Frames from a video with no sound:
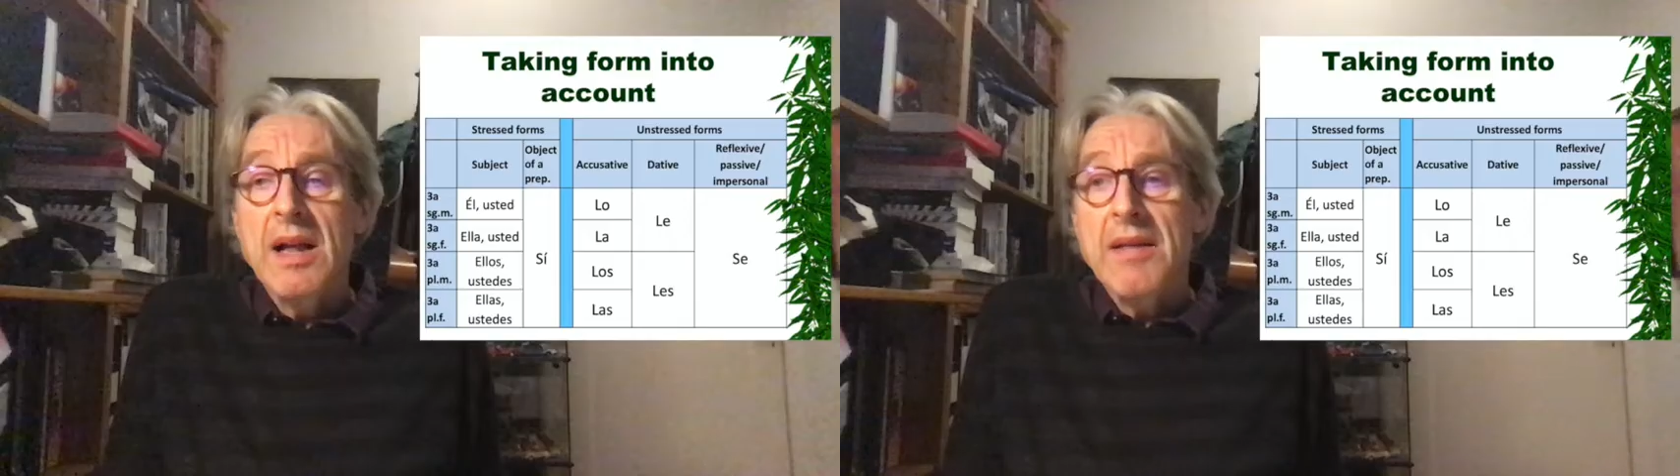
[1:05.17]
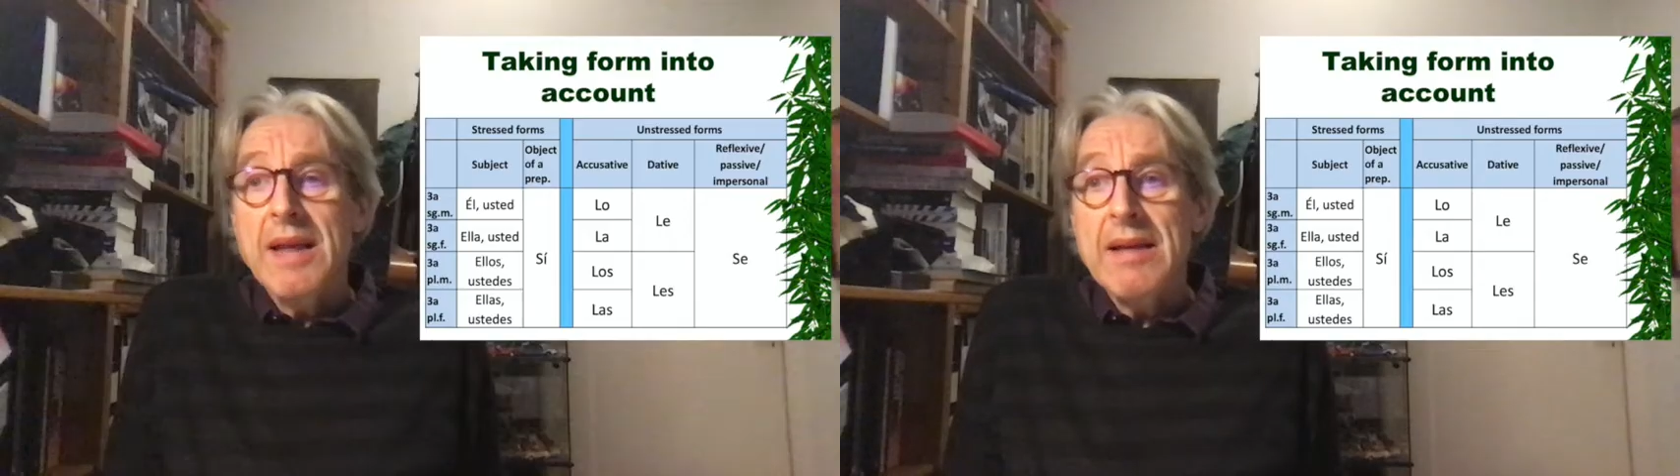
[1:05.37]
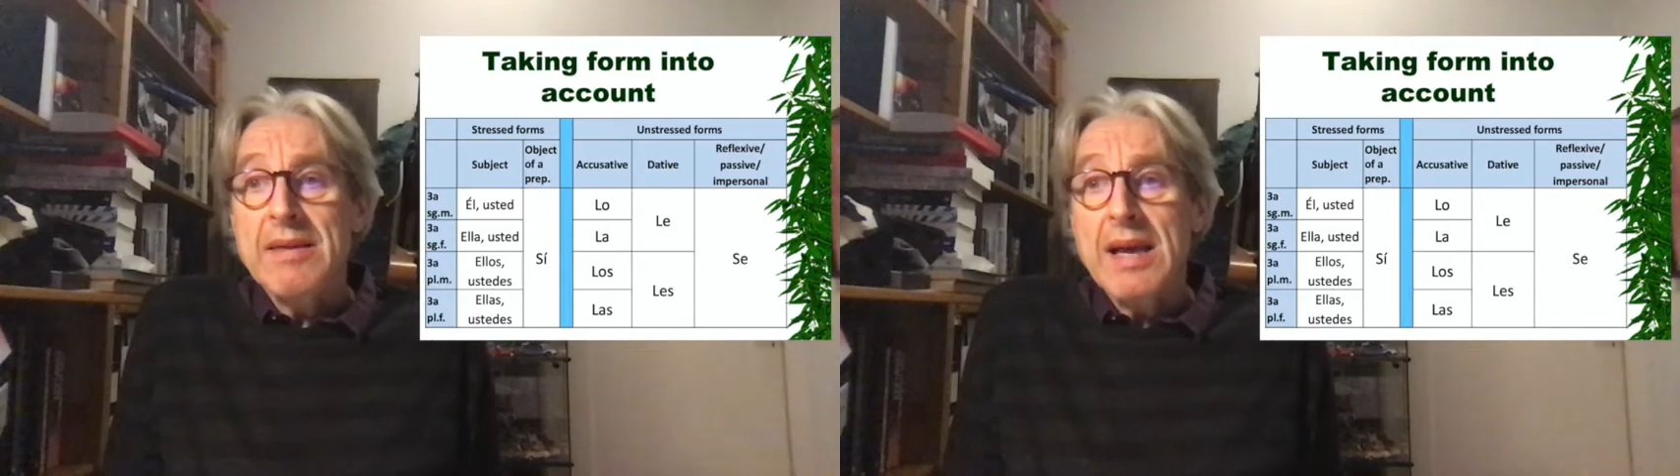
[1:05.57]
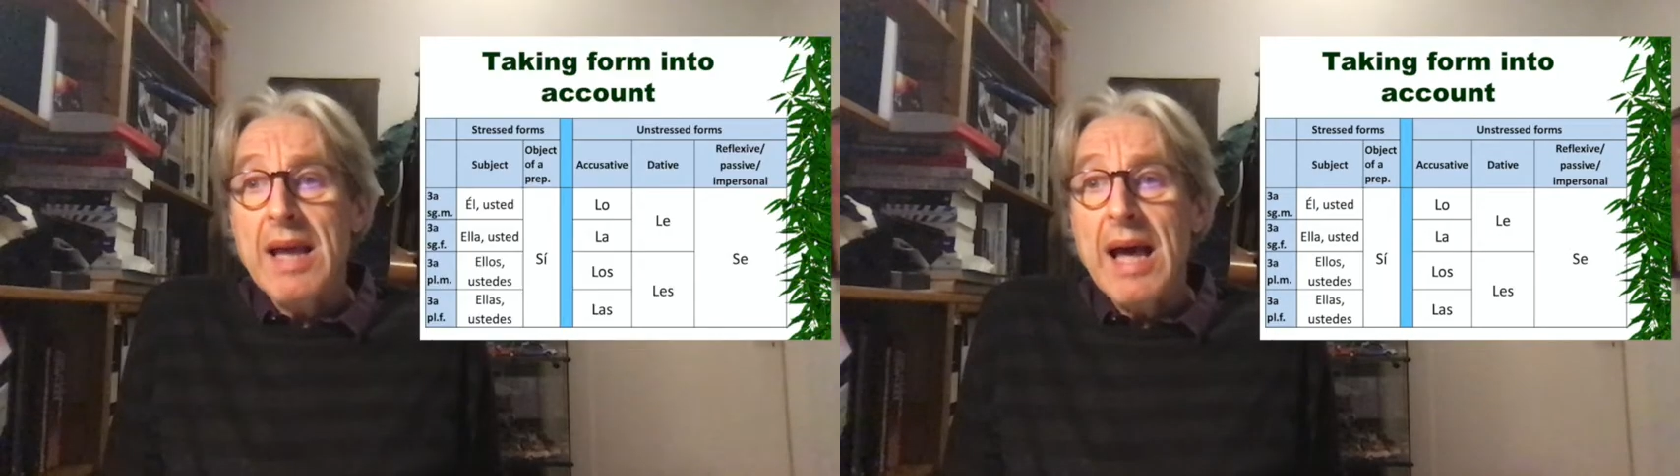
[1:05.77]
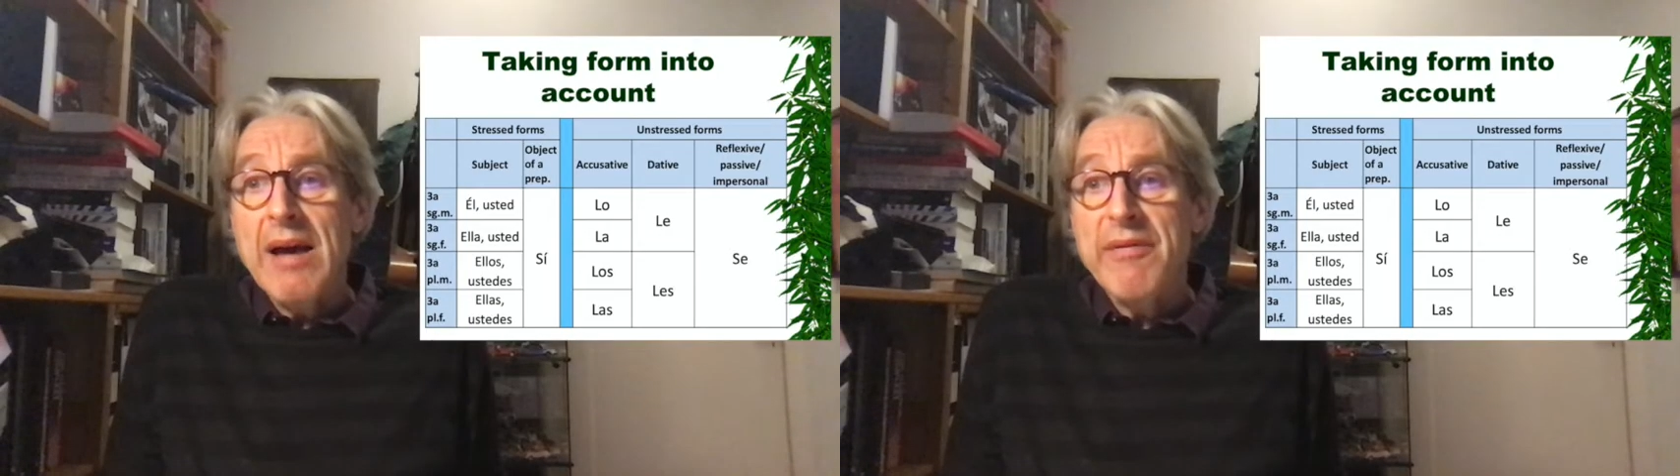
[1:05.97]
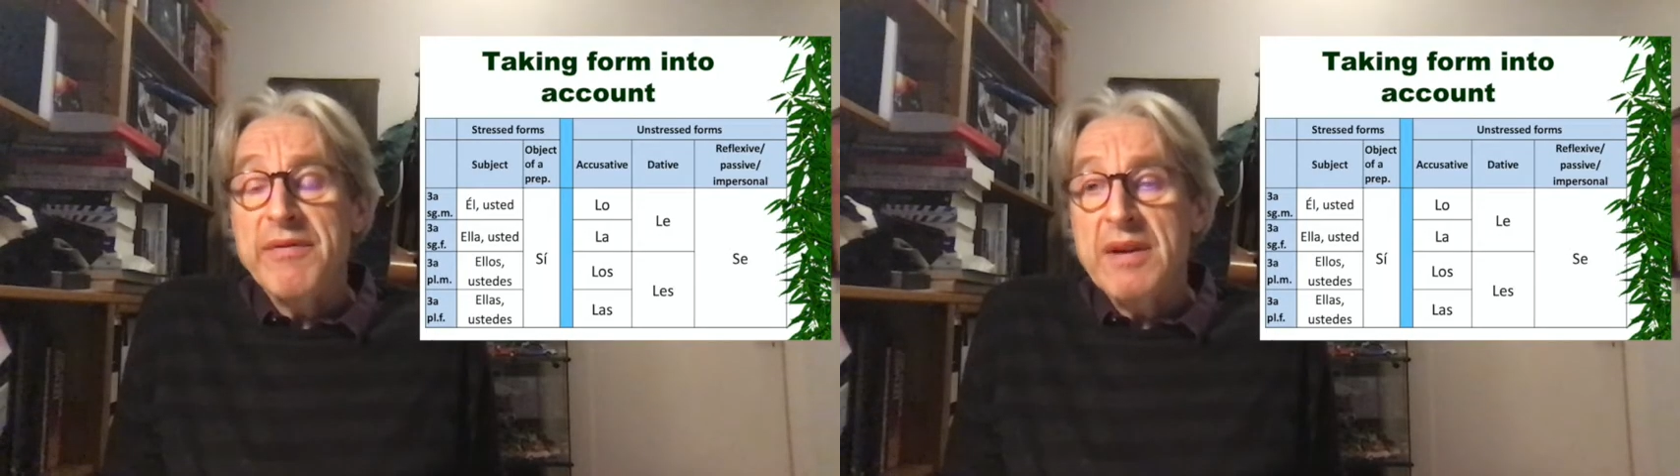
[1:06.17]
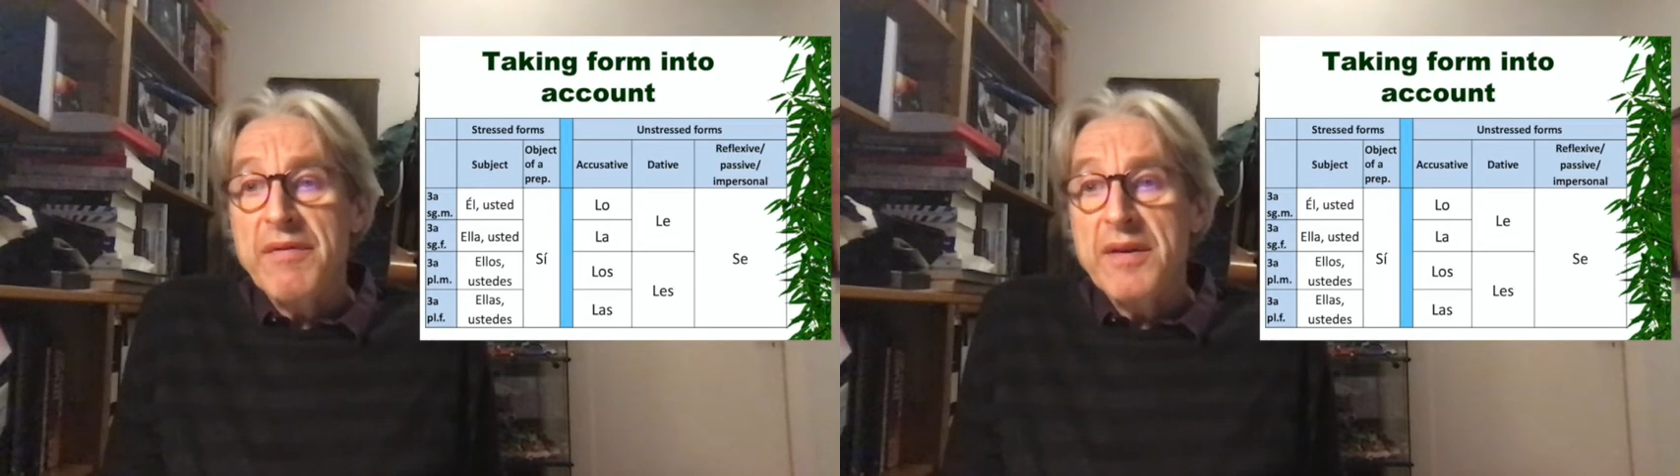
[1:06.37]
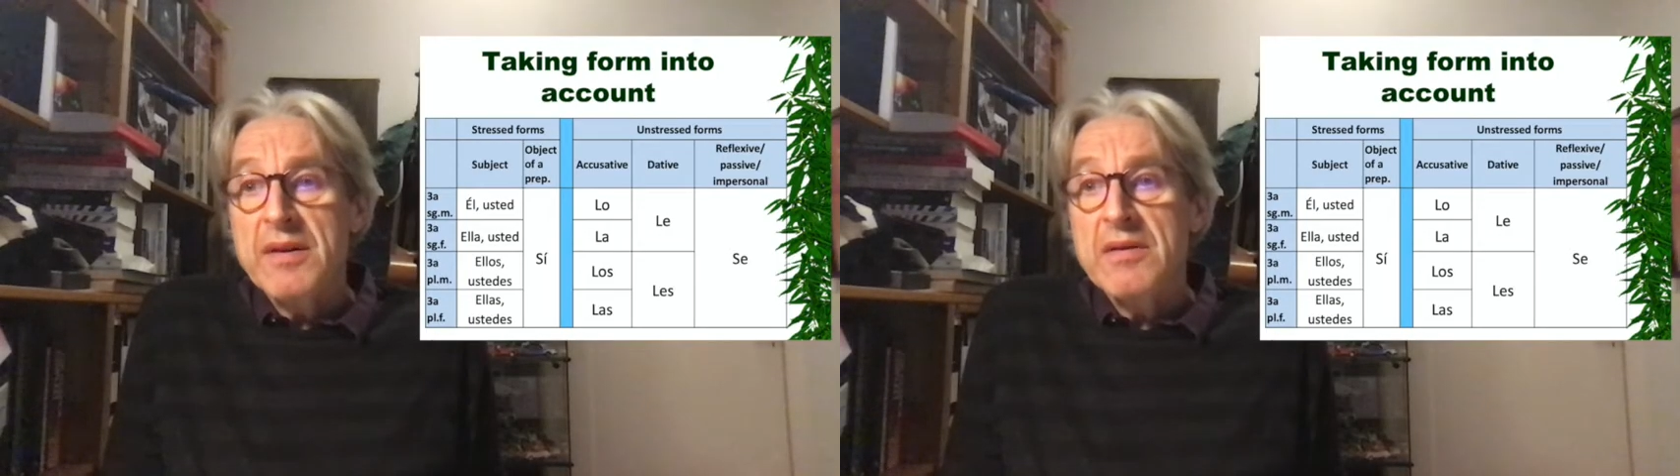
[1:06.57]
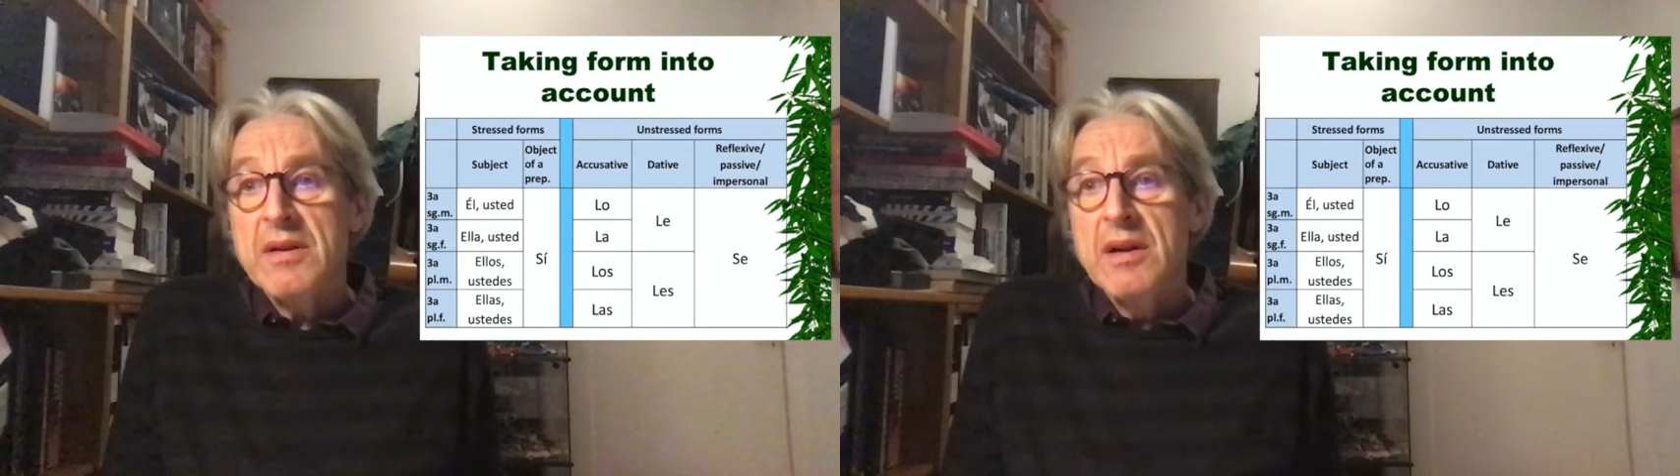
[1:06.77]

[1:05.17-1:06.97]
that they have different